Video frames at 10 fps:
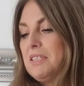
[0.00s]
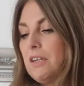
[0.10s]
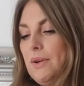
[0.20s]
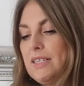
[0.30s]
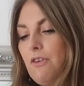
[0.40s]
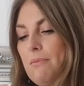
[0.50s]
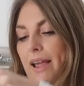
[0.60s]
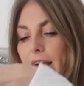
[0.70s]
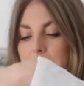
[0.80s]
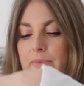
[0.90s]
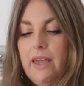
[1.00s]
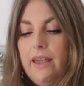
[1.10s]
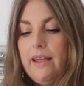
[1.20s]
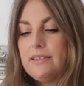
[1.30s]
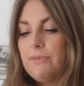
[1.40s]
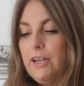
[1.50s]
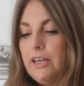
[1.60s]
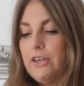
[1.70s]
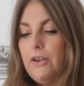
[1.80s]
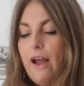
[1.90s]
So it's from L'Academy. It's
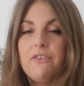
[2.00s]
really cute.